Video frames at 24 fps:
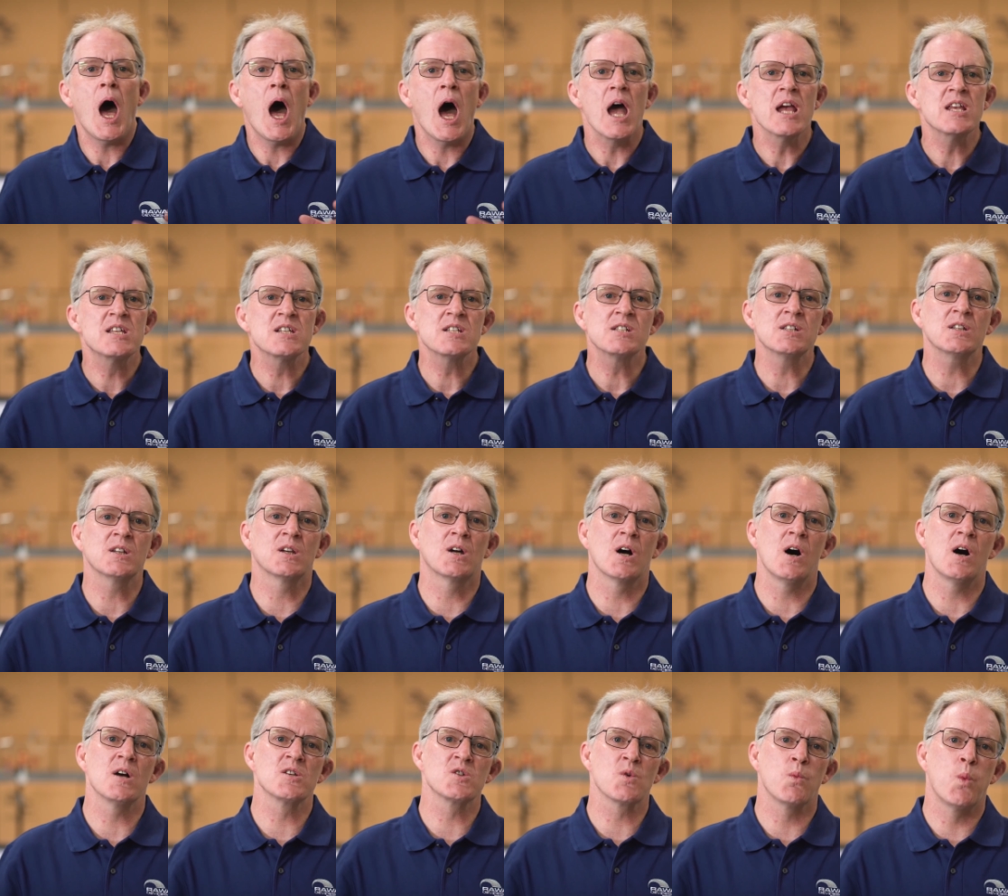Icing can
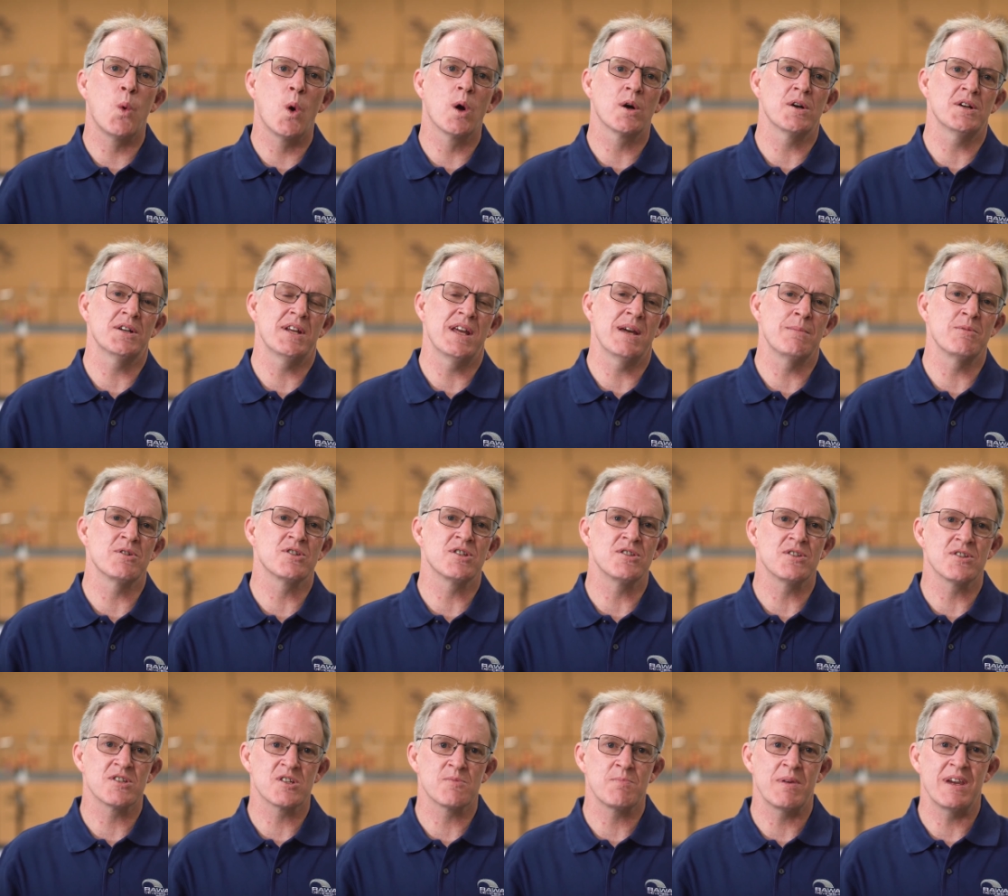cause water damage
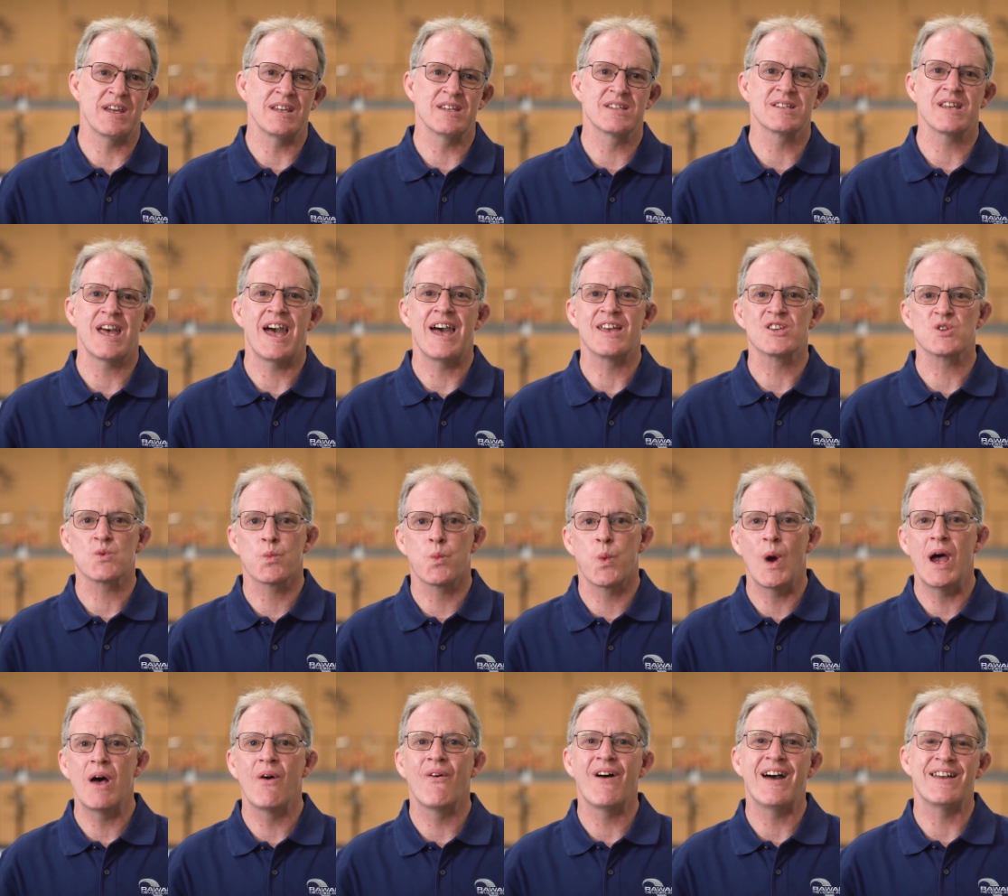in this space as
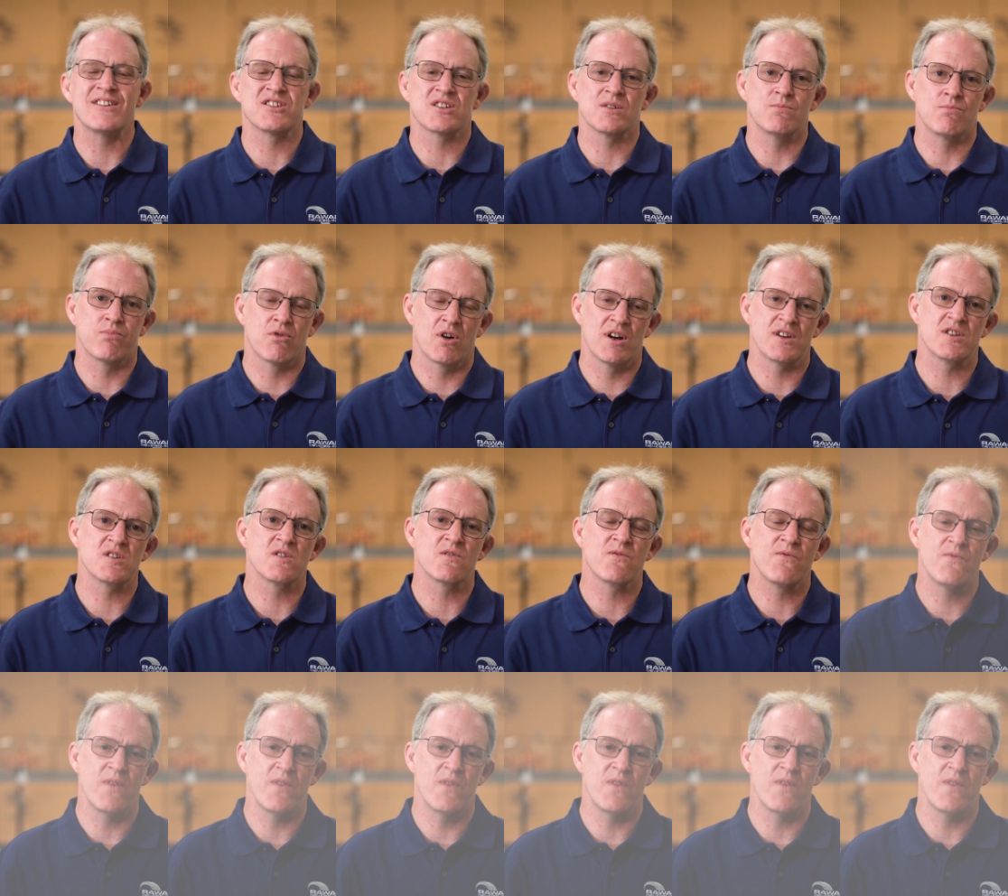well as compressor